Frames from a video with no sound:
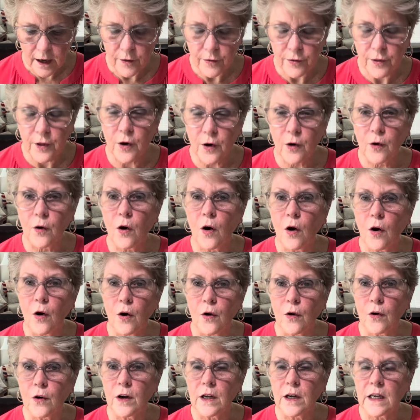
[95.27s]
There
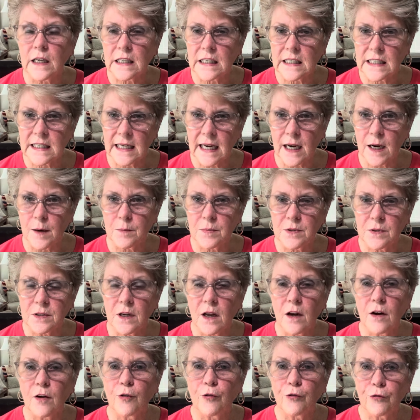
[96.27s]
are escapes
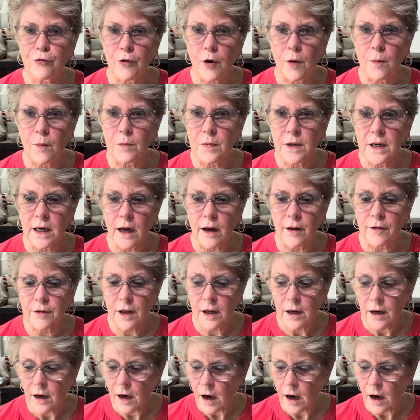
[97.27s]
from death.